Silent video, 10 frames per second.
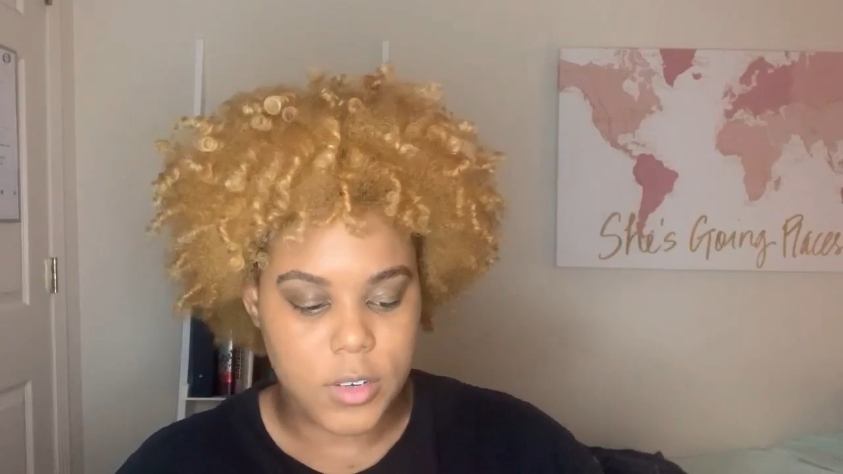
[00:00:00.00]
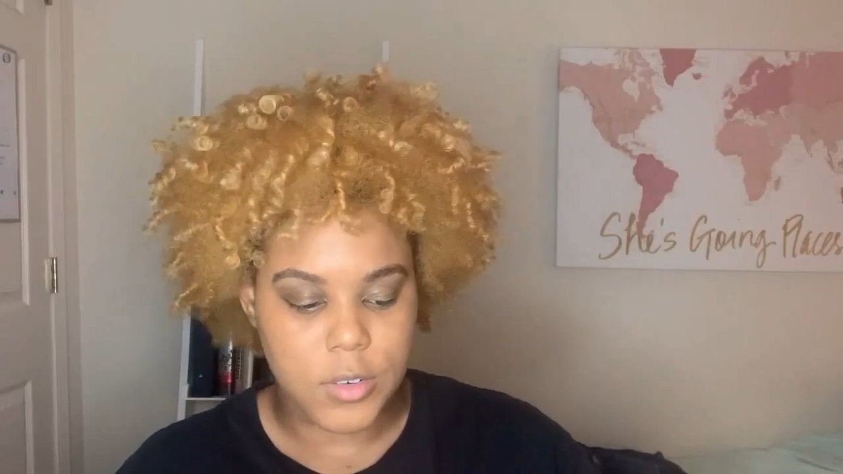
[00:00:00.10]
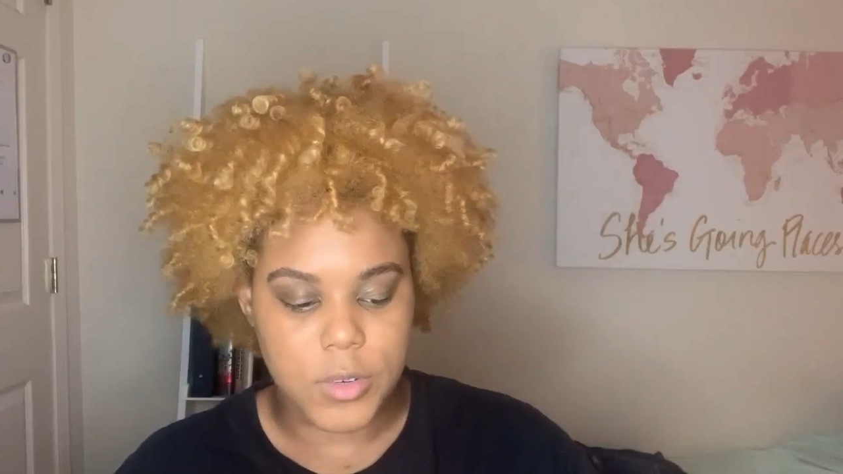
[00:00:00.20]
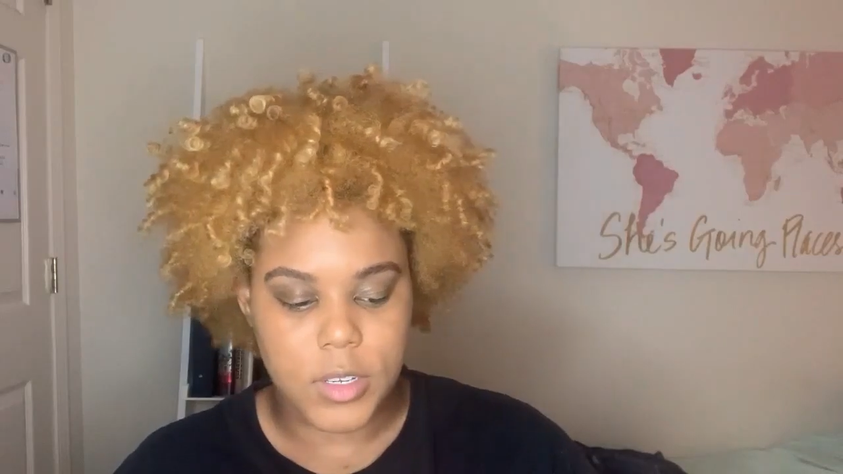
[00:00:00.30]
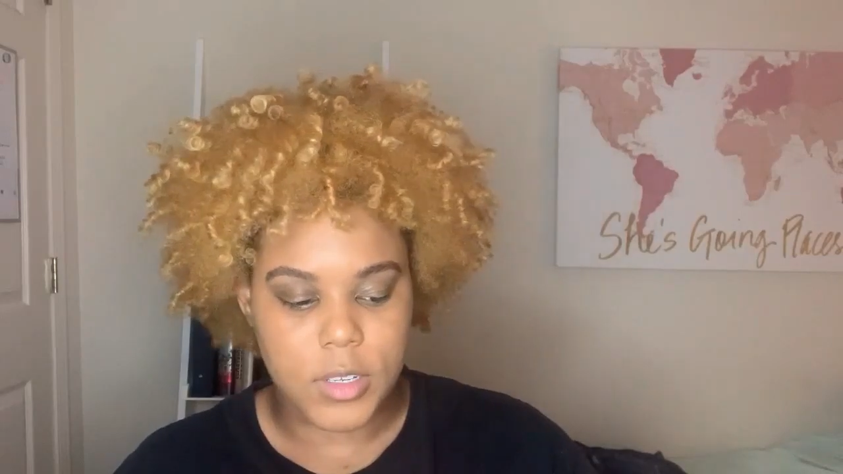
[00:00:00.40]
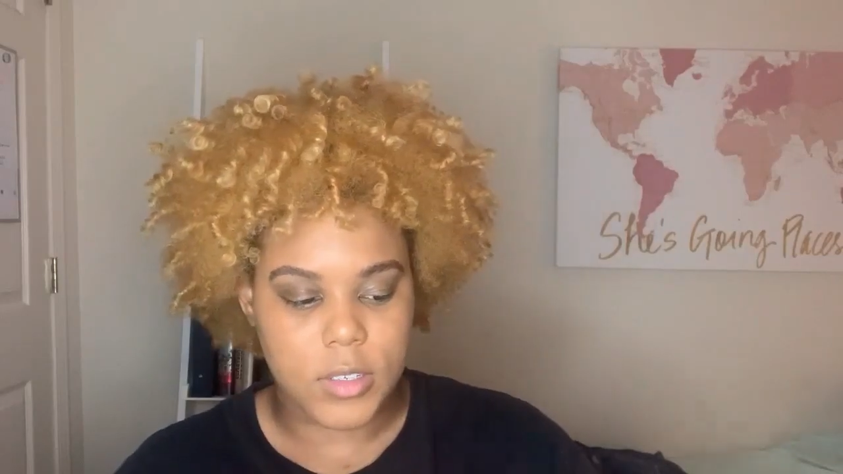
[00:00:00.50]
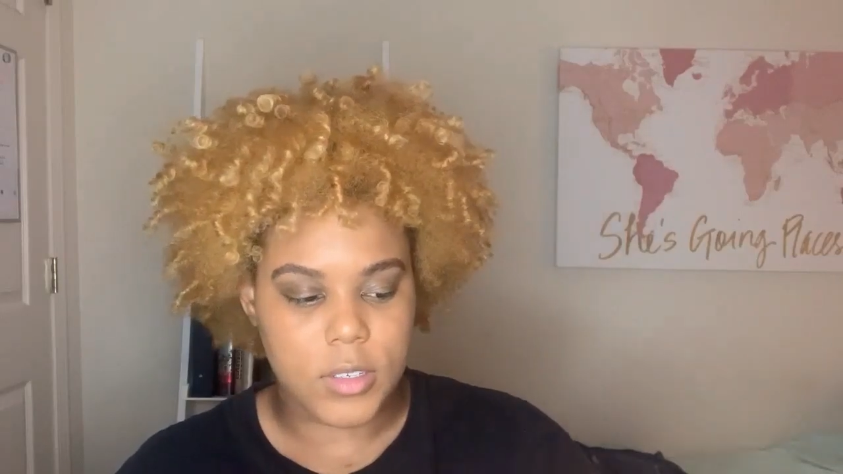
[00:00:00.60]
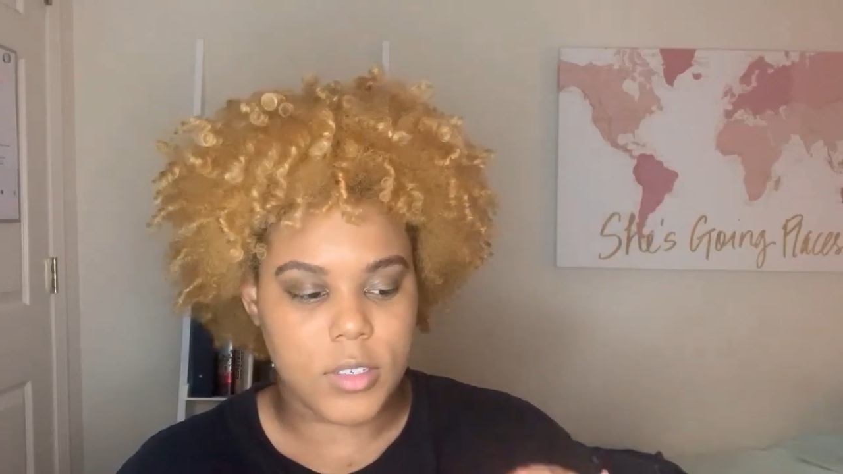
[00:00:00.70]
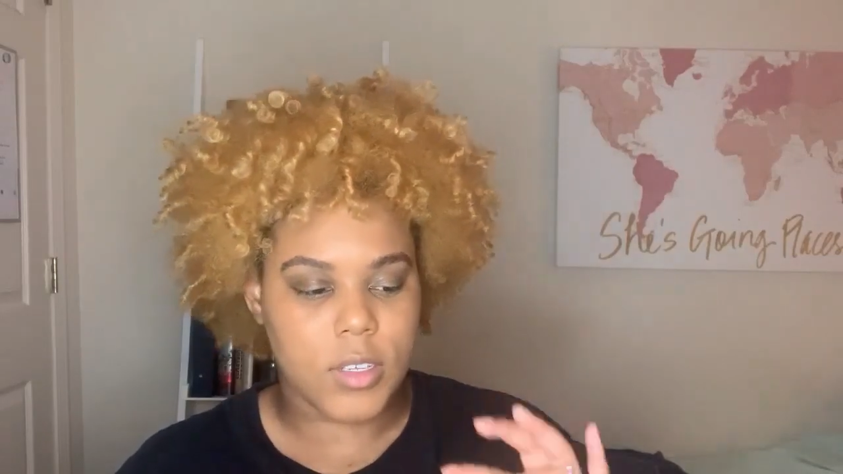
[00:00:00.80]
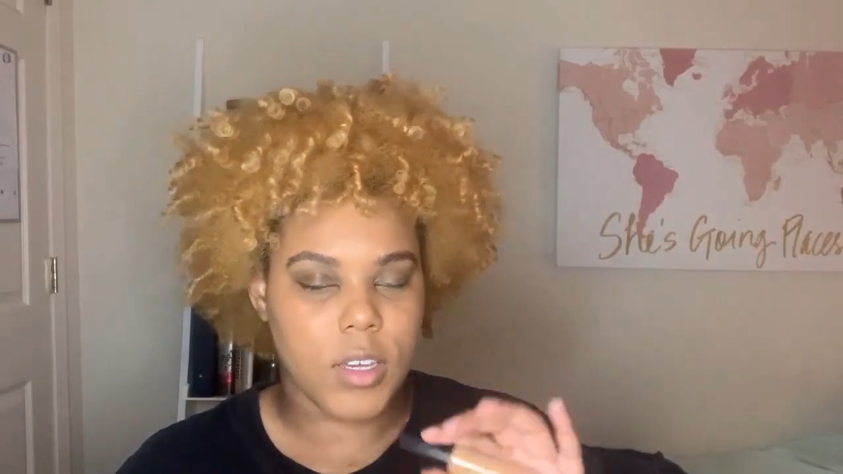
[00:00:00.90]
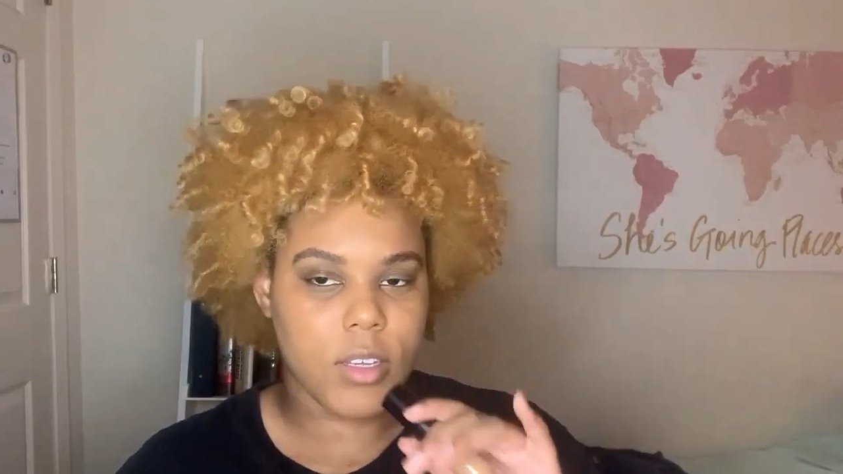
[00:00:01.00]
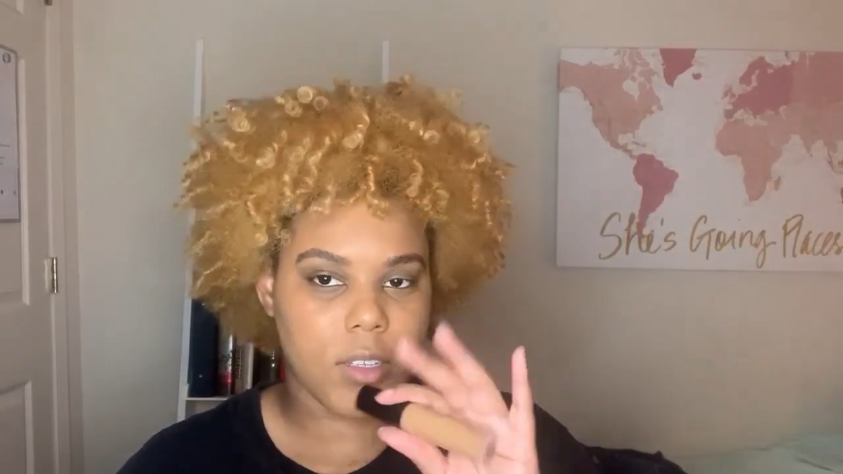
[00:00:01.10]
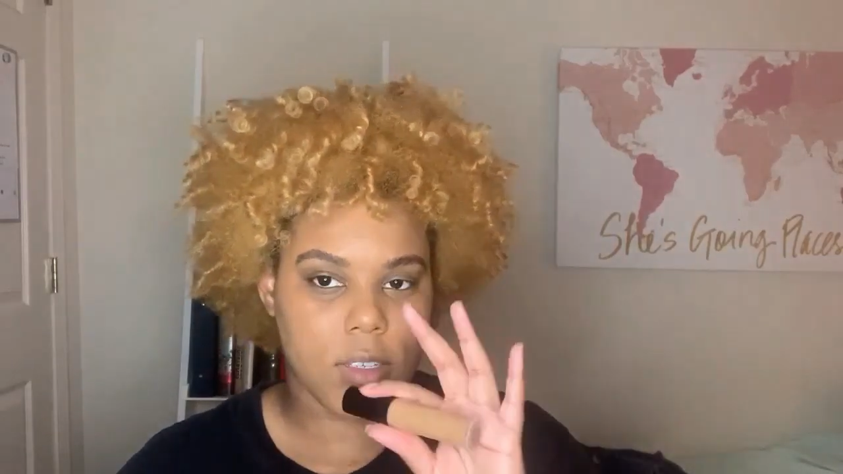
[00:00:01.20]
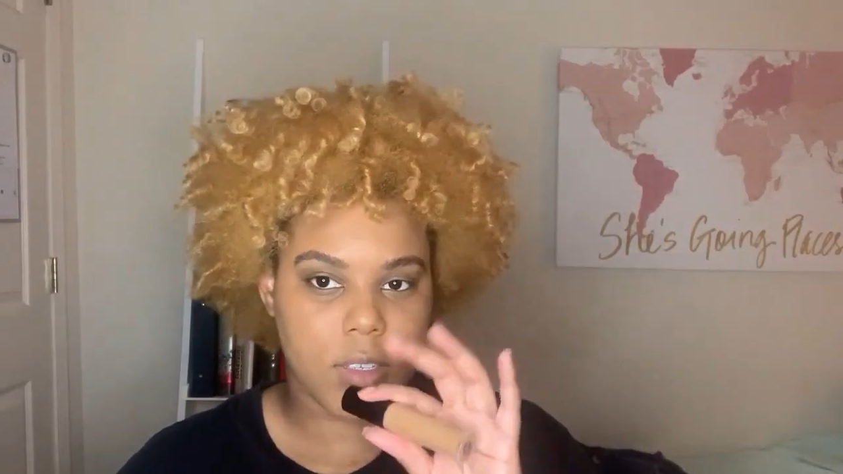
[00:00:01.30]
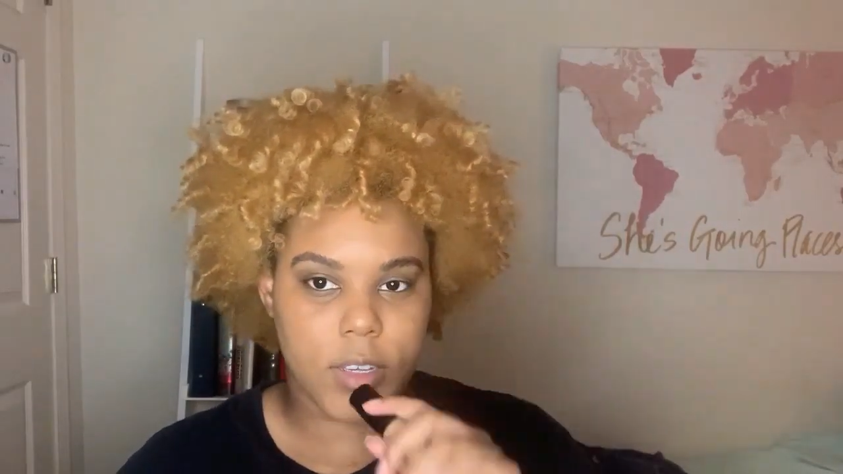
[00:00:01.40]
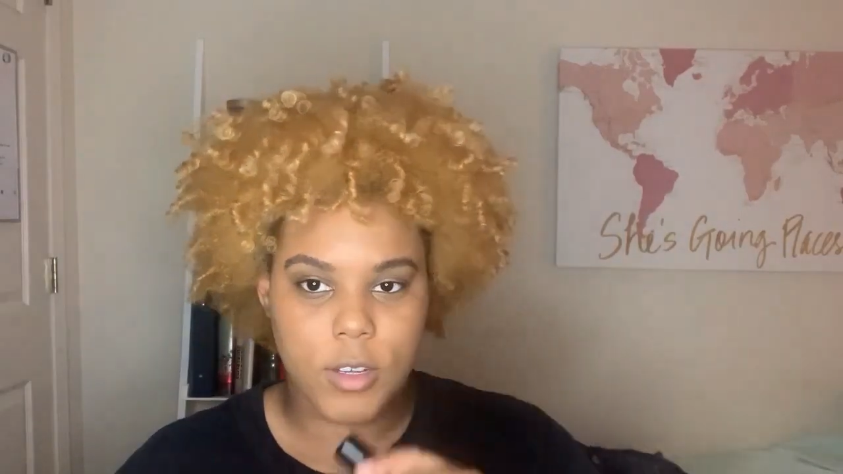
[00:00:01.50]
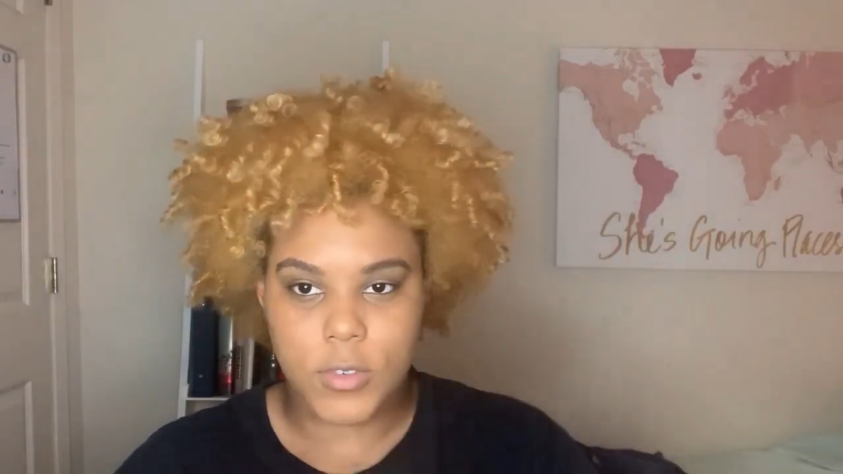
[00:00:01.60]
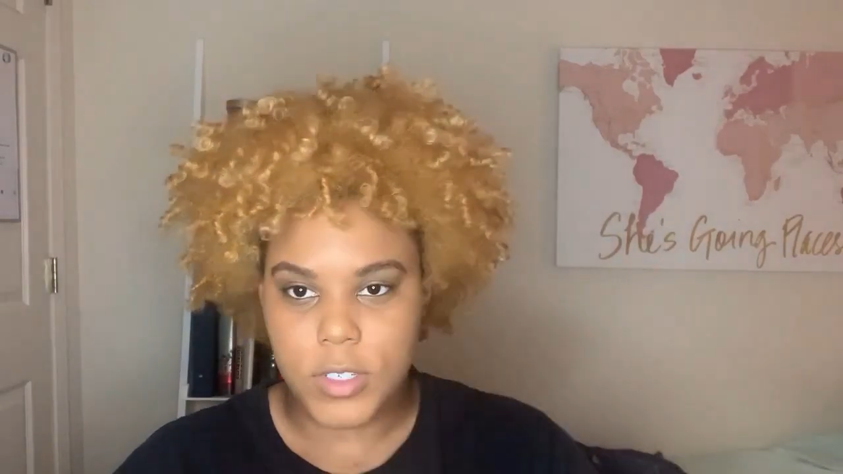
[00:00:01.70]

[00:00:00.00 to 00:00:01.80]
do next is take this e.l.f.